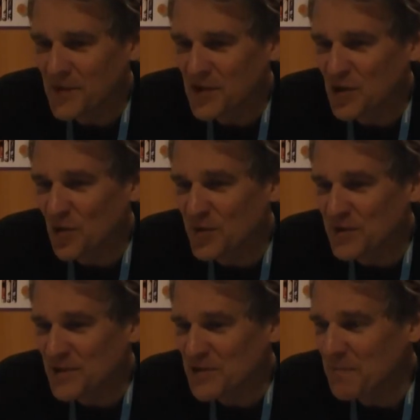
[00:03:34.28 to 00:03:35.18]
So it was
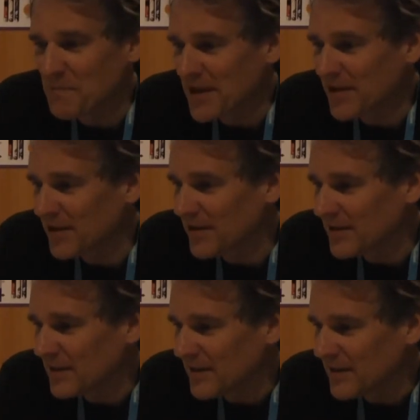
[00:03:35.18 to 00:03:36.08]
a much
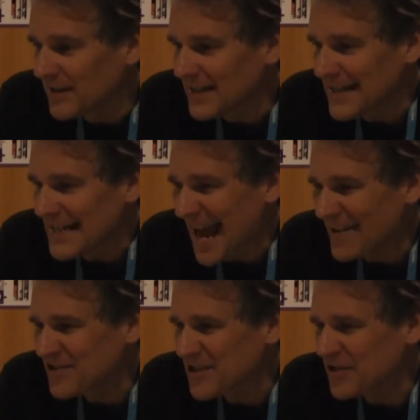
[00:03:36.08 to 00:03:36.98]
bigger,
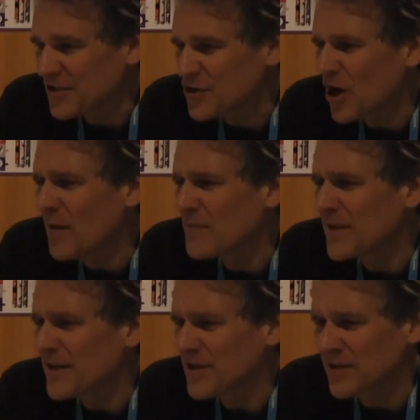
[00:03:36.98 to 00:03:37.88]
nastier job
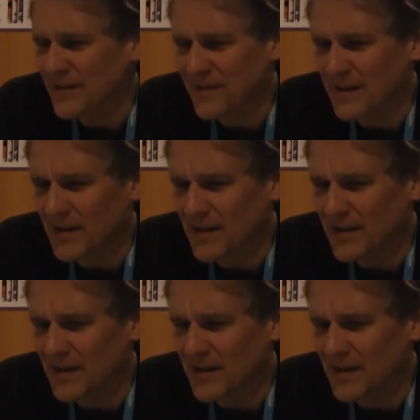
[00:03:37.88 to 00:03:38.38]
that I suddenly